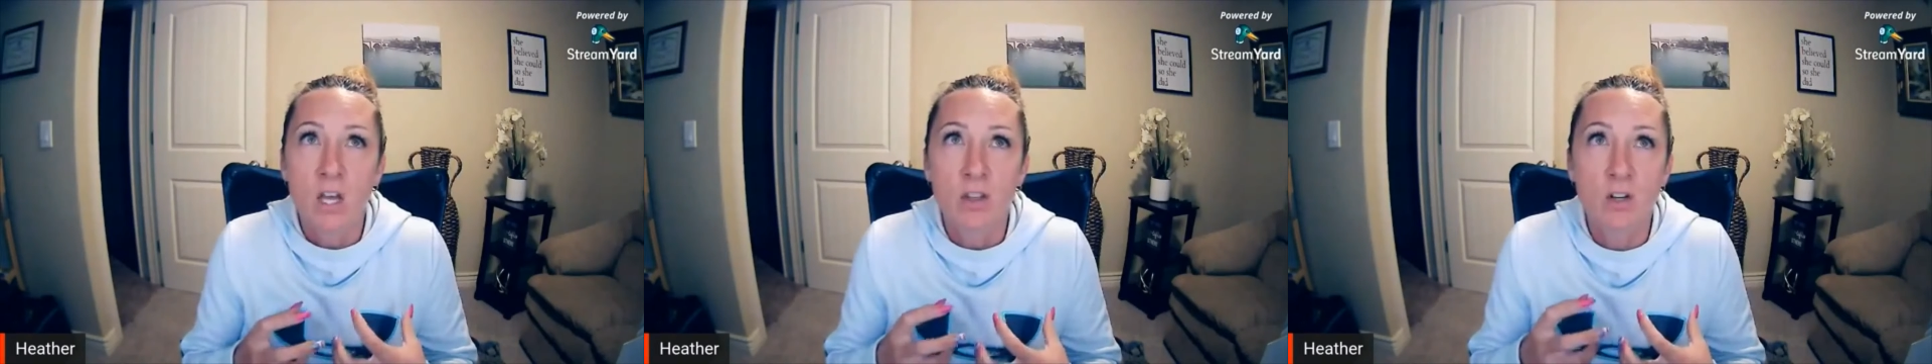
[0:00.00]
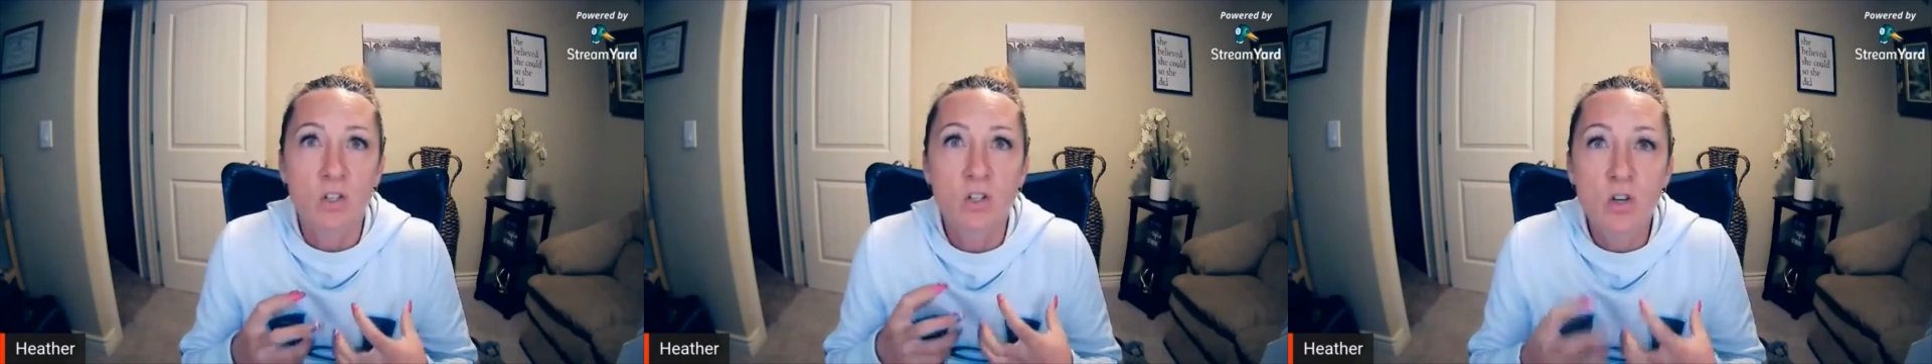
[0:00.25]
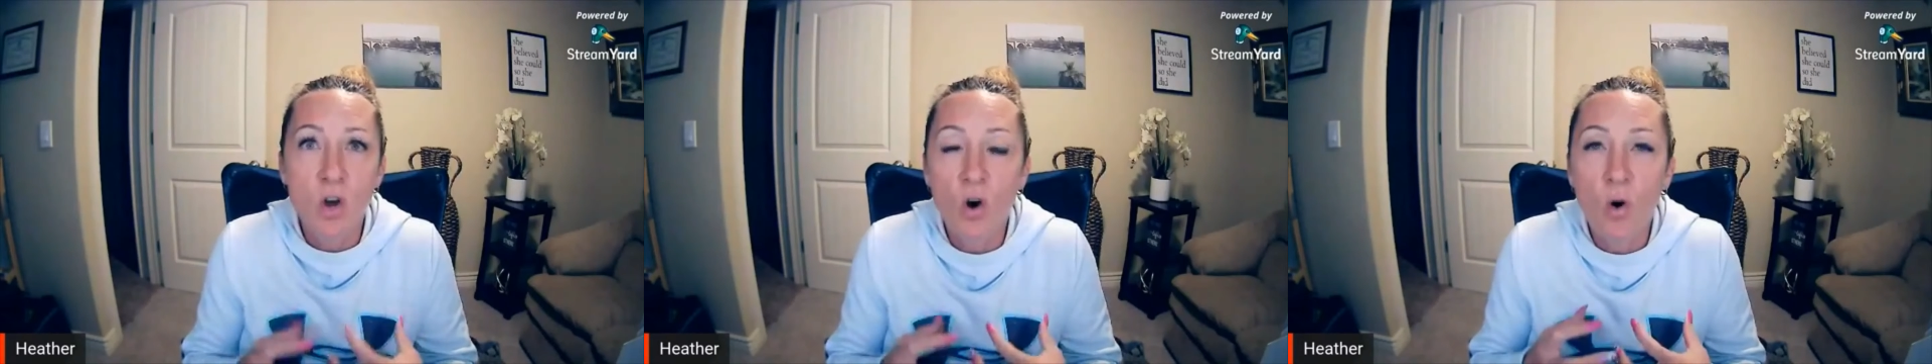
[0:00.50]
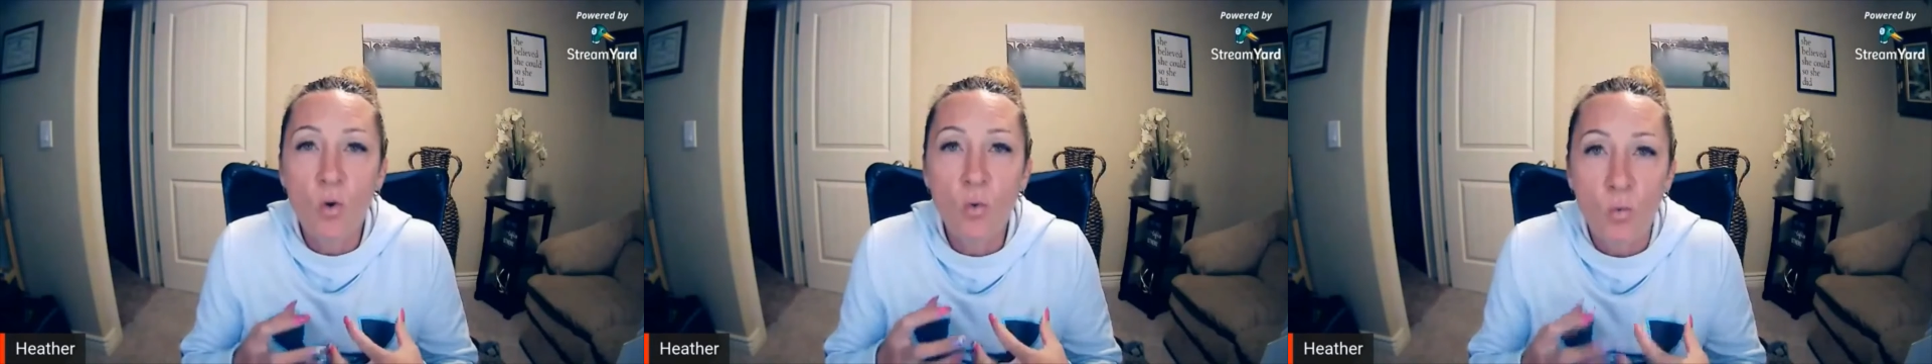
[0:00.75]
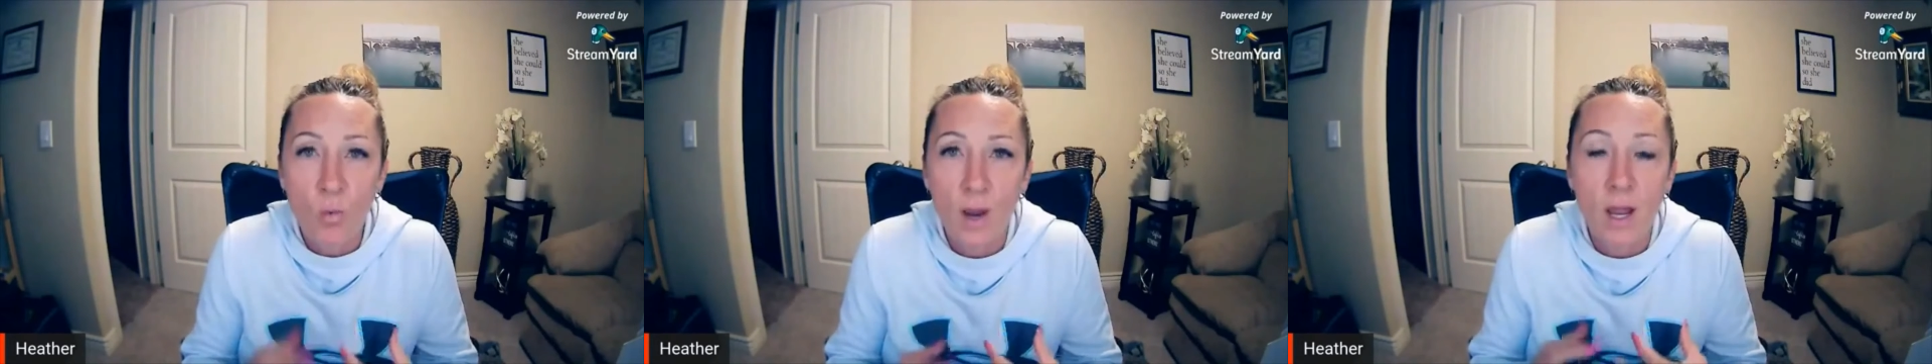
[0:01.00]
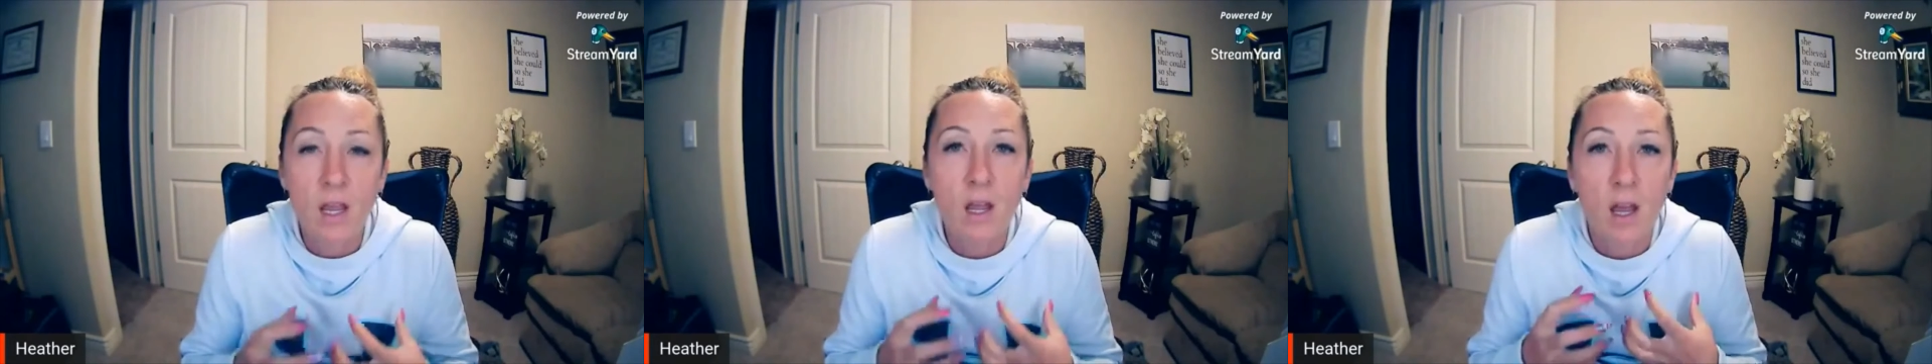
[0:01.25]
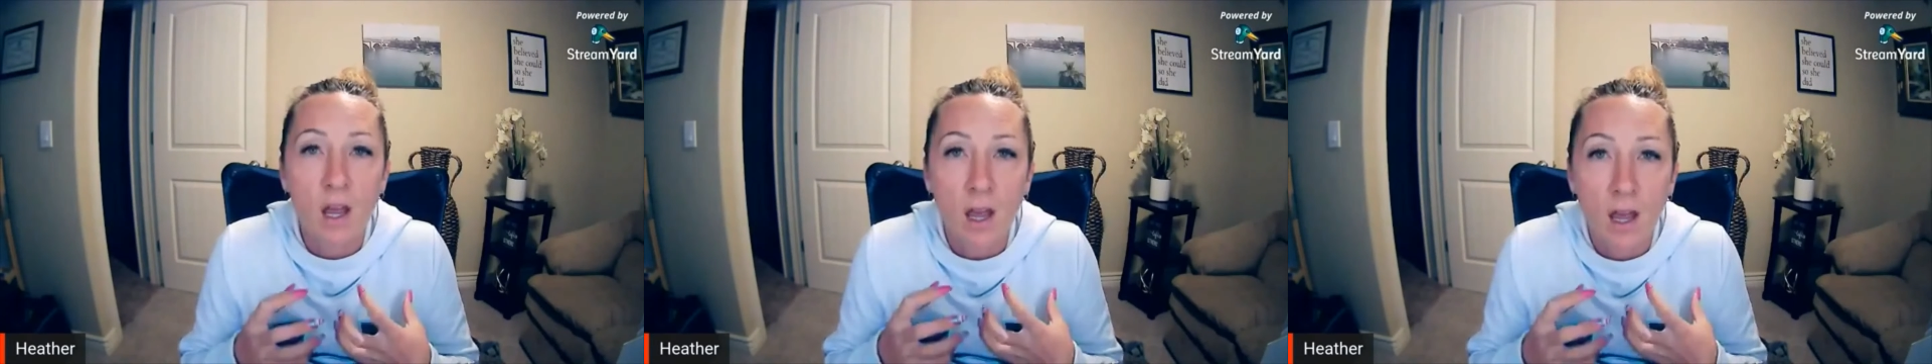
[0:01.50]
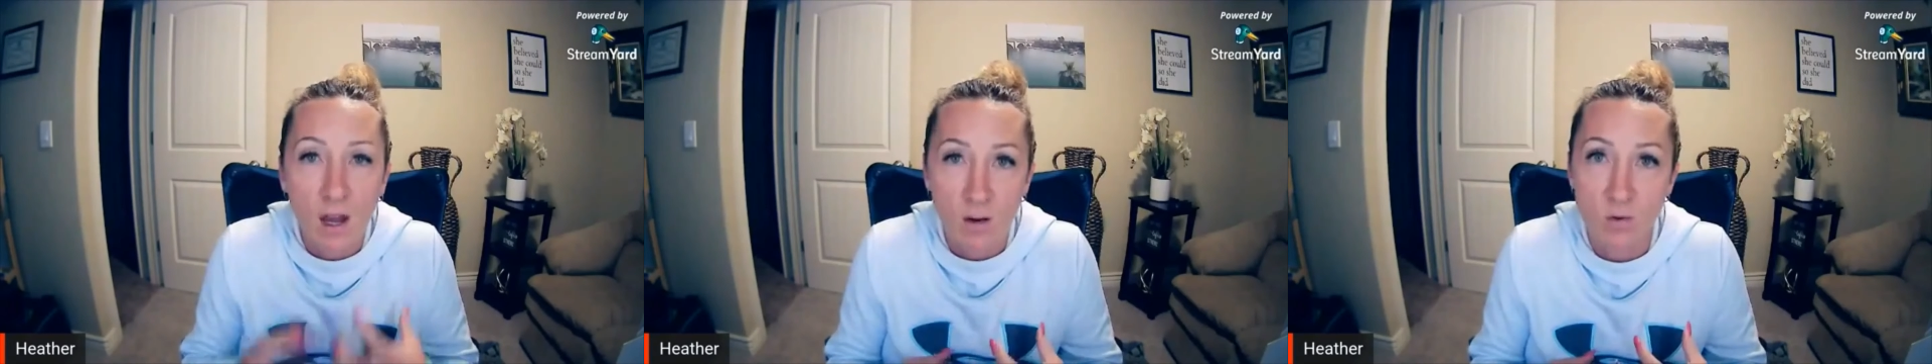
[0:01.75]
there's no way
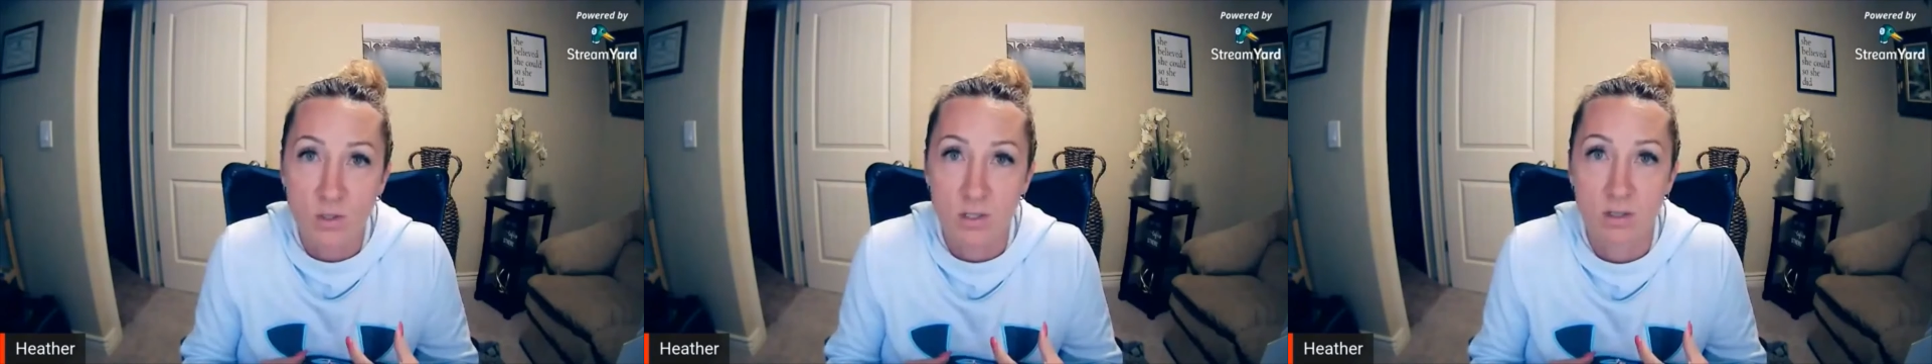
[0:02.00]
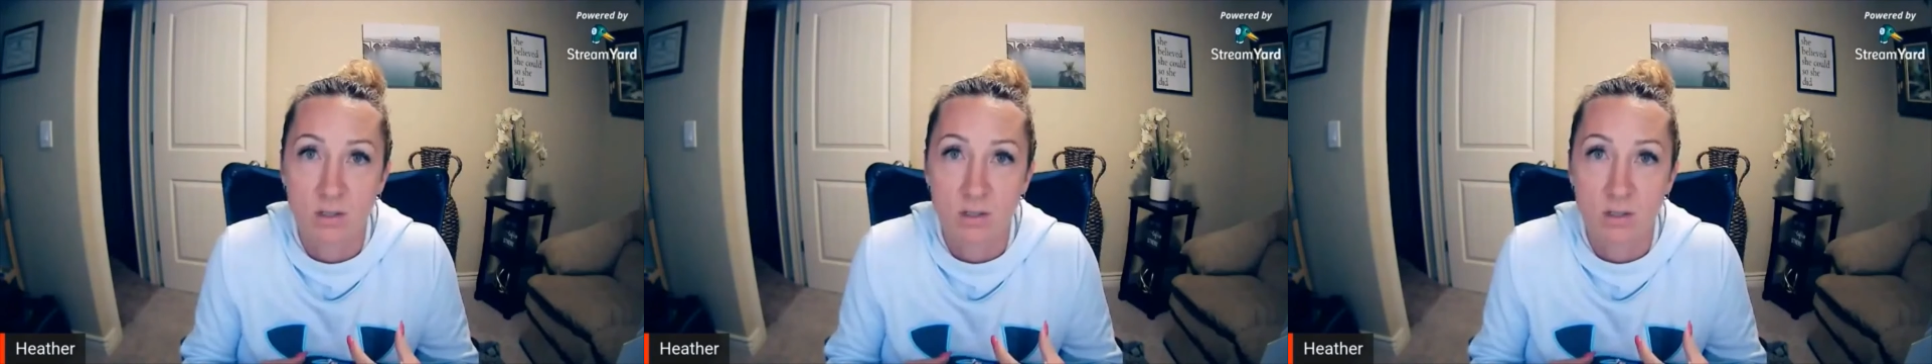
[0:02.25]
out.